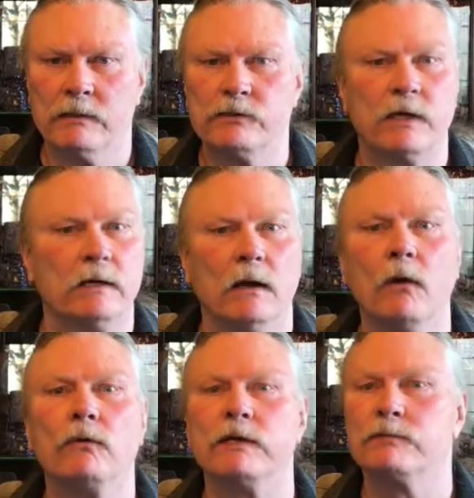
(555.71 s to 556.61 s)
said,
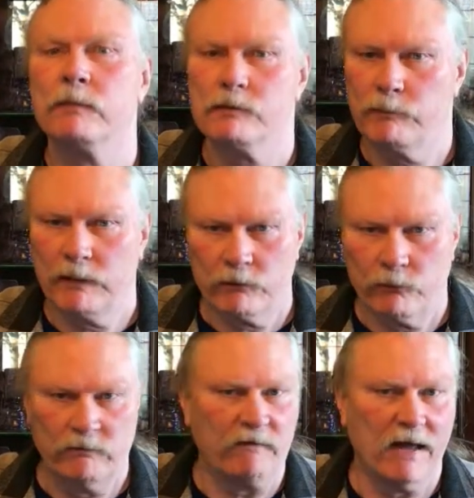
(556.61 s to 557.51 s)
"Oh, this must be the
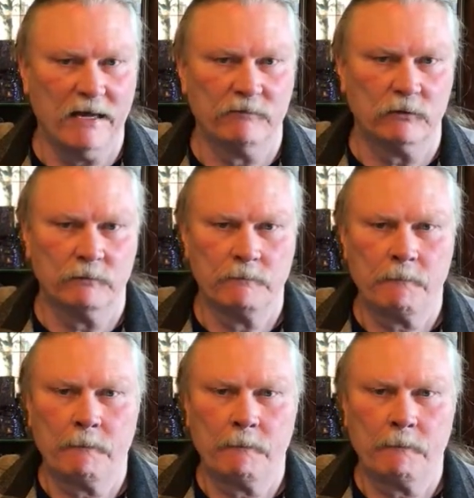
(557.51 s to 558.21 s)
revival